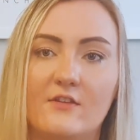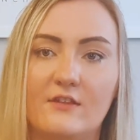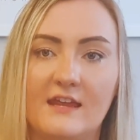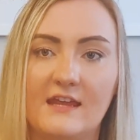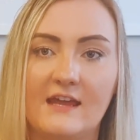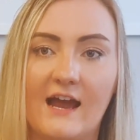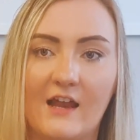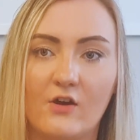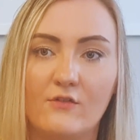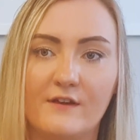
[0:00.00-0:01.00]
the
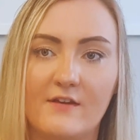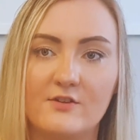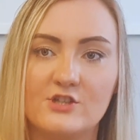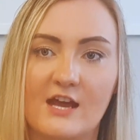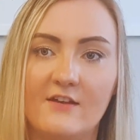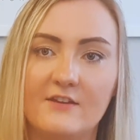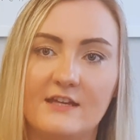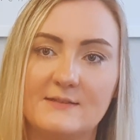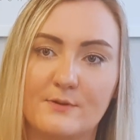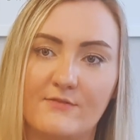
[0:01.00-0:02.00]
aloe vera gel that
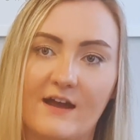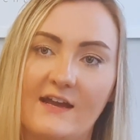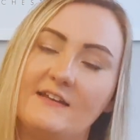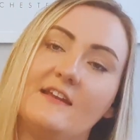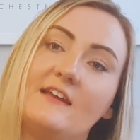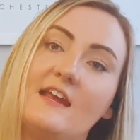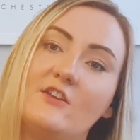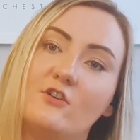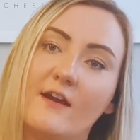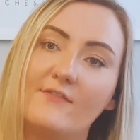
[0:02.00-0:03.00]
is provided in
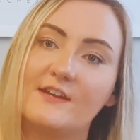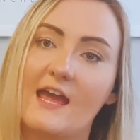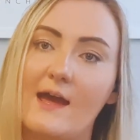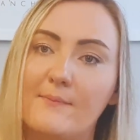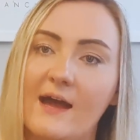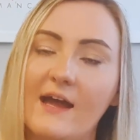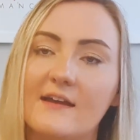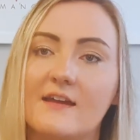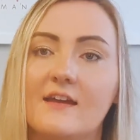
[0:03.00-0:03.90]
your aftercare pack.